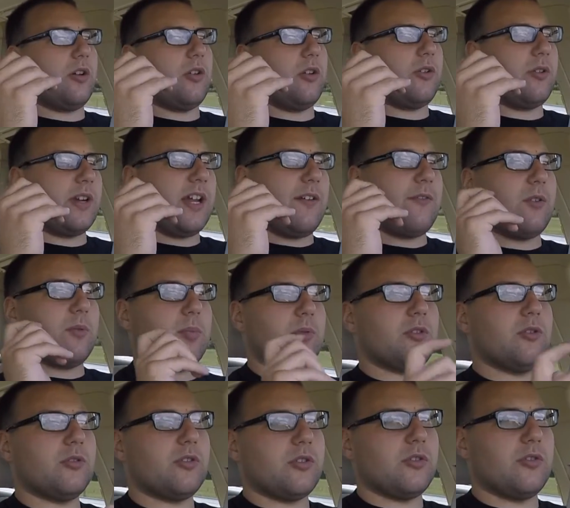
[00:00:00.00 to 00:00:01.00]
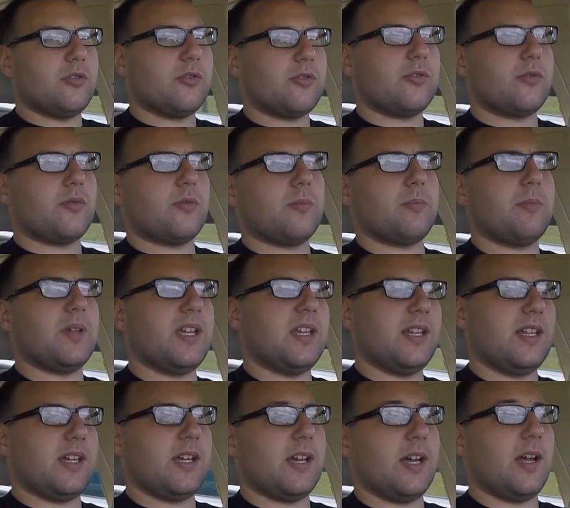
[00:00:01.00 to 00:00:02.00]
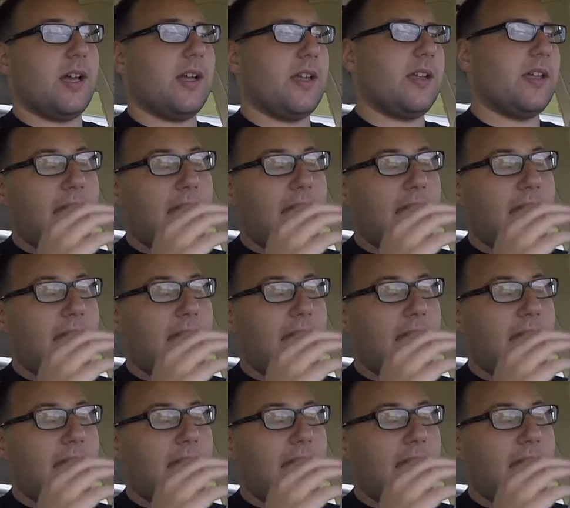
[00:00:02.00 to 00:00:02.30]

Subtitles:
Oh, you're gonna have your Bluetooth media.